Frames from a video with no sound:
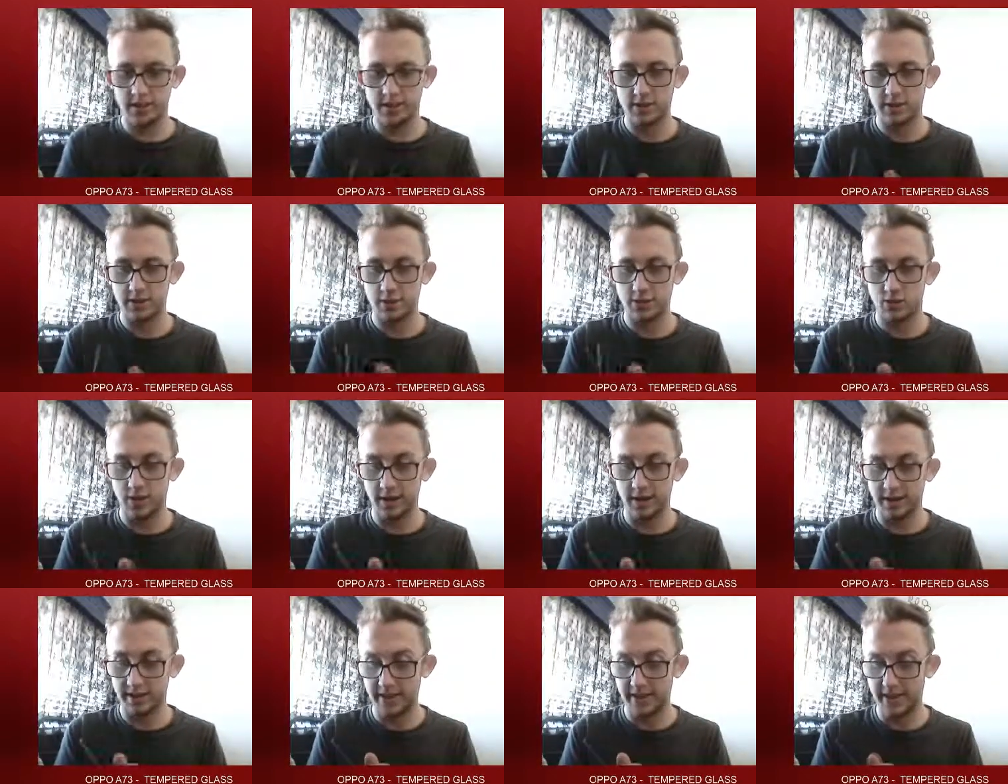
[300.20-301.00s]
It's quite
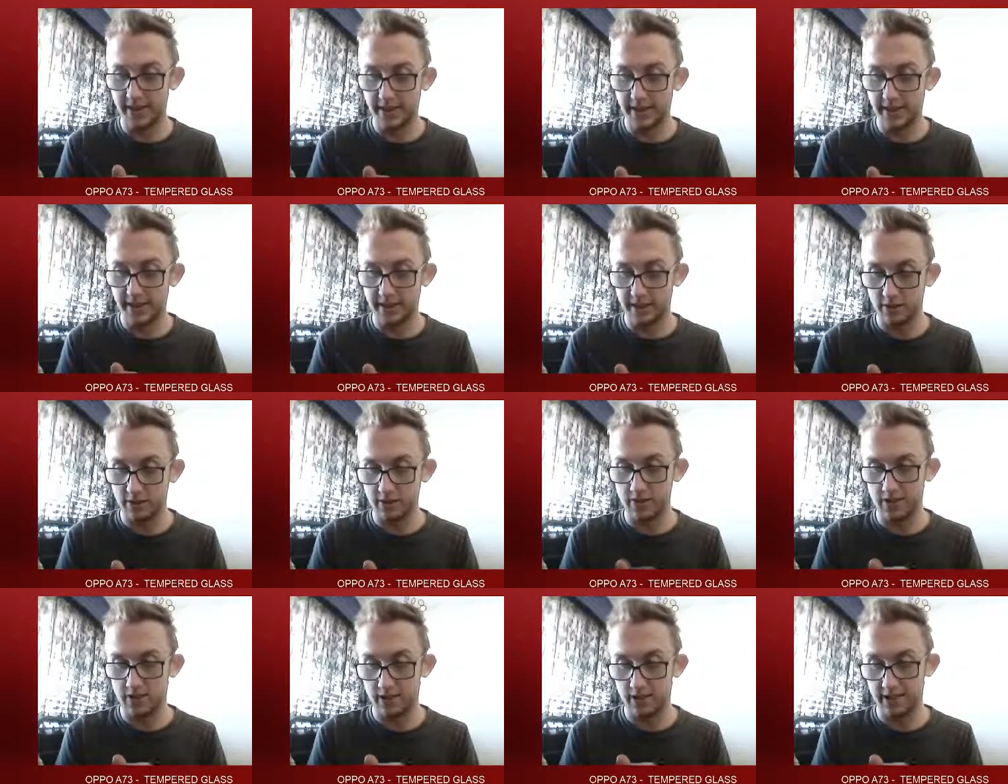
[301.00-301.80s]
thick, it
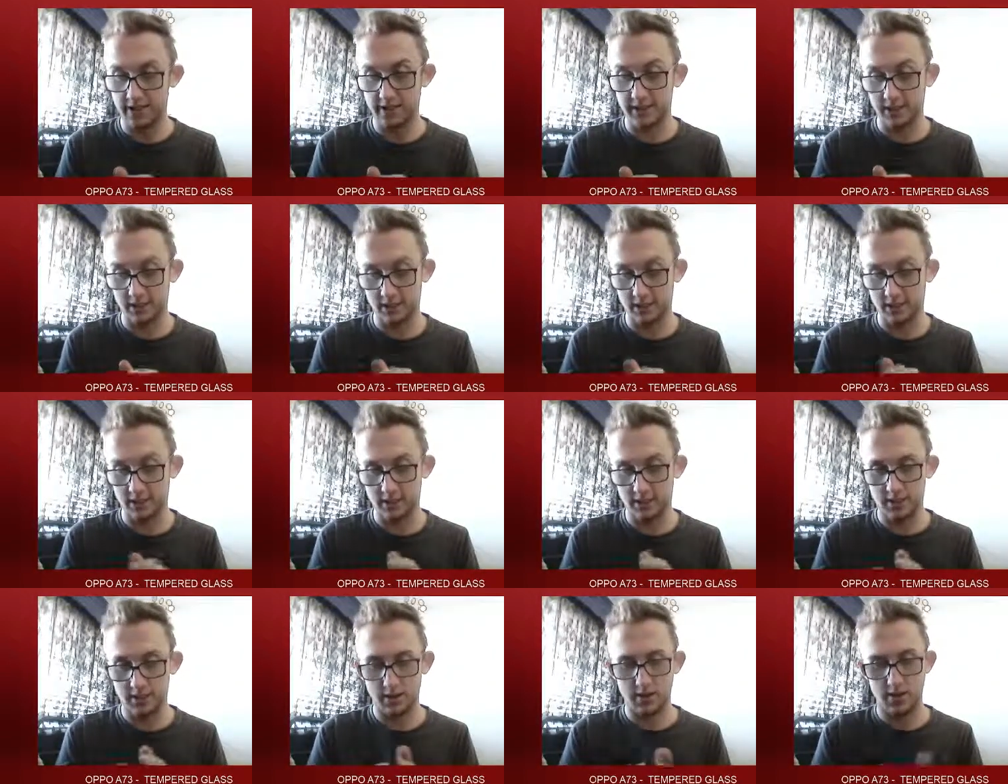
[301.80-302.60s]
looks like it's
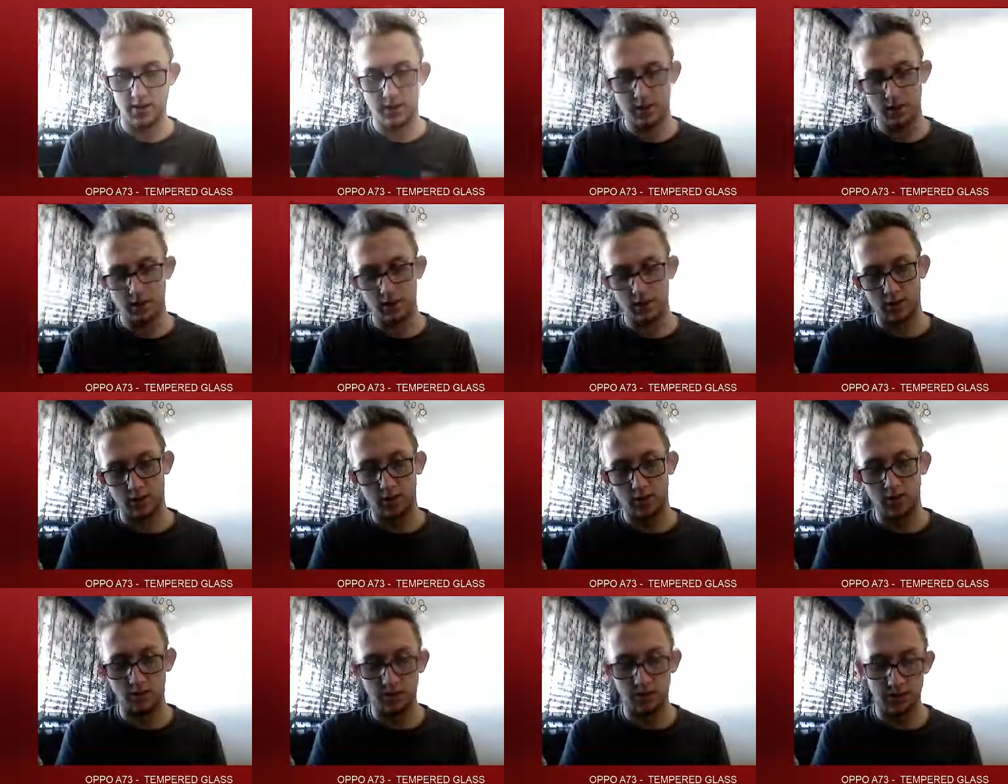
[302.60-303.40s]

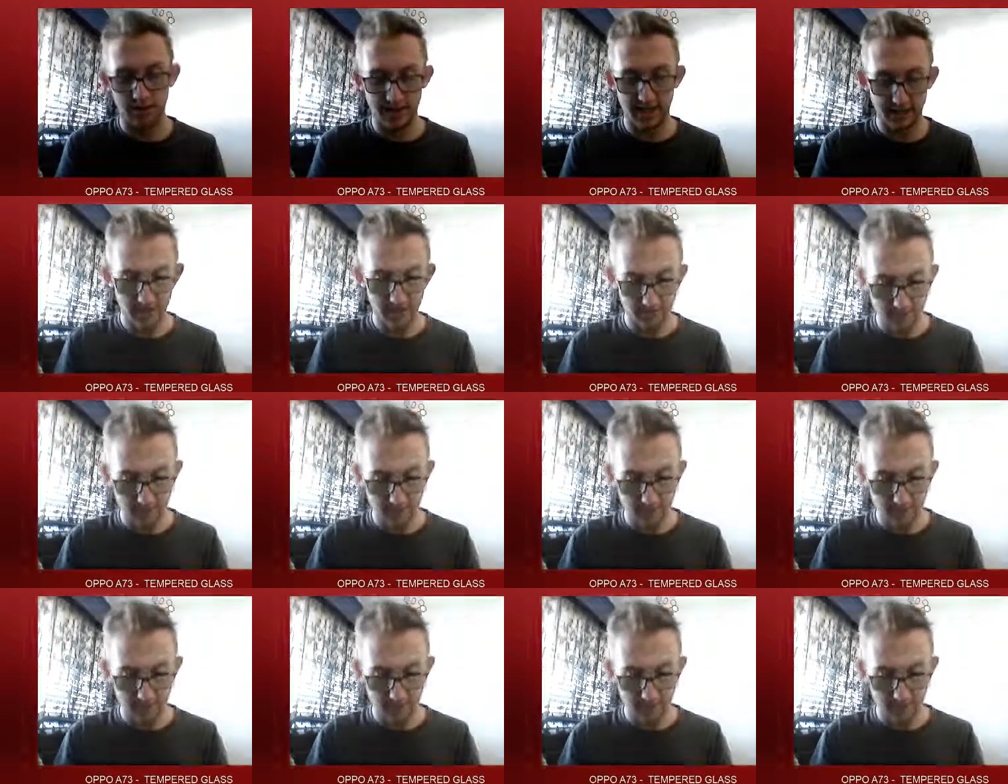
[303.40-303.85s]
gonna protect